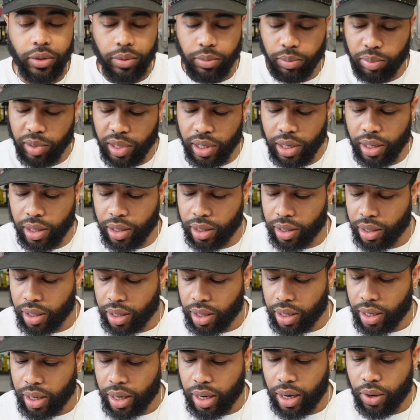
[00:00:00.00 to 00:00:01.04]
But
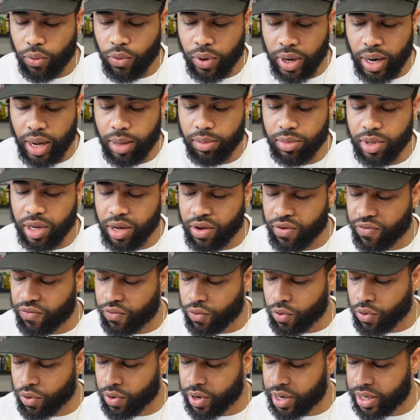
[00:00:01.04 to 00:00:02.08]
what I'm looking
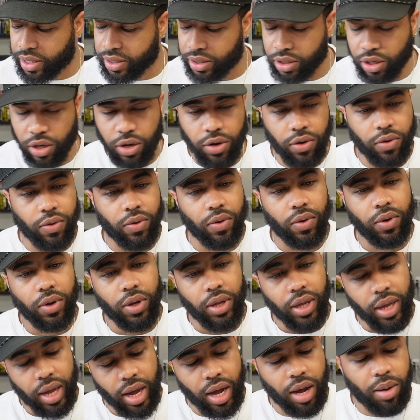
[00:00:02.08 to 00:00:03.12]
for is,
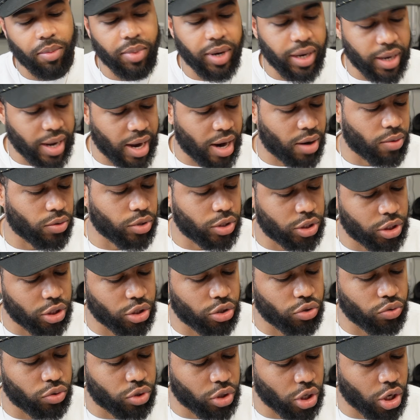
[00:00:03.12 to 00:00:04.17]
how many hours
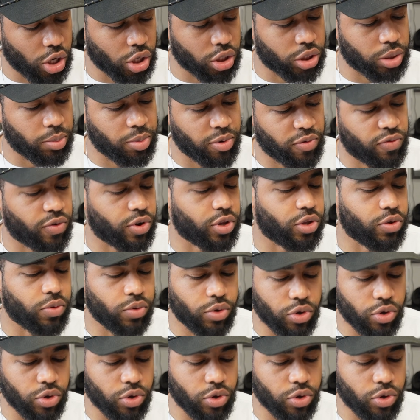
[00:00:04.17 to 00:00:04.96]
should you charge it before you